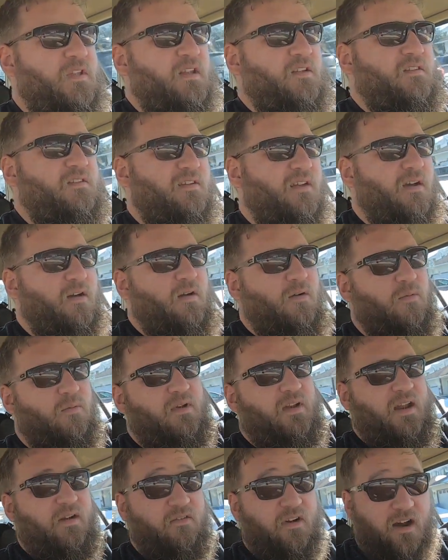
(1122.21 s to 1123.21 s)
So
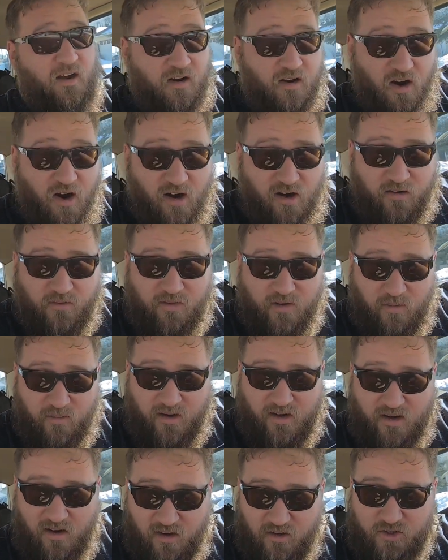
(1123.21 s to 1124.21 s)
we never had a car out there. We
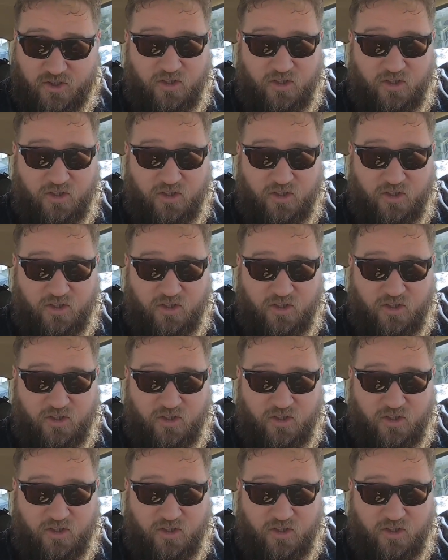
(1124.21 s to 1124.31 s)
had young